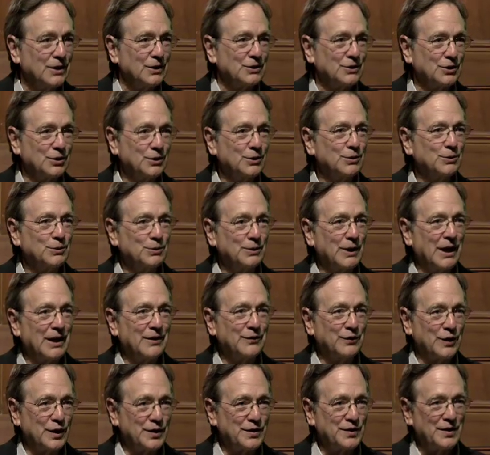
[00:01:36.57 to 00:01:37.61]
to
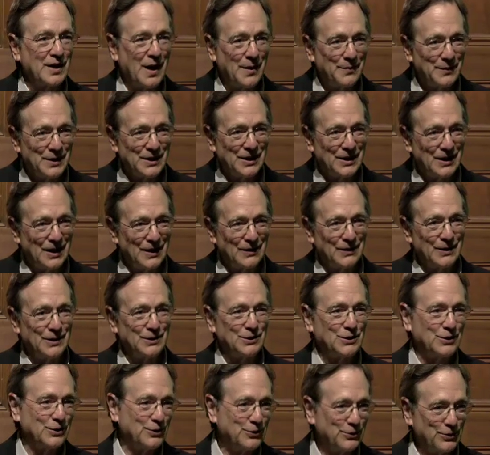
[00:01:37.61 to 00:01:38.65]
every seminar and
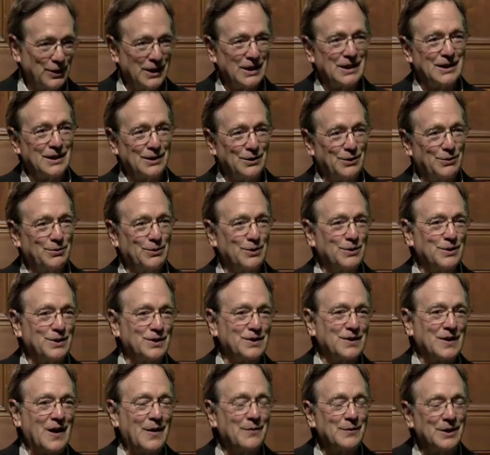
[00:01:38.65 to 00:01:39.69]
to drink it through the
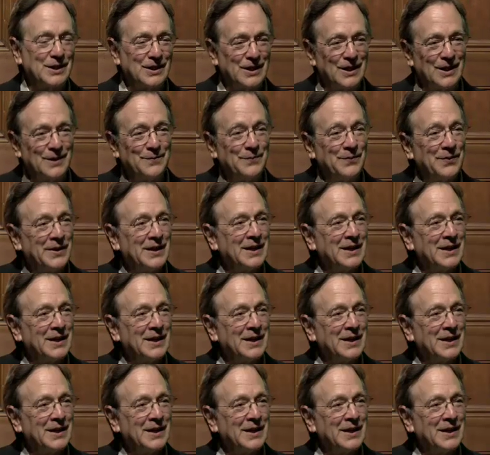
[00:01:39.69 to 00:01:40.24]
seminar.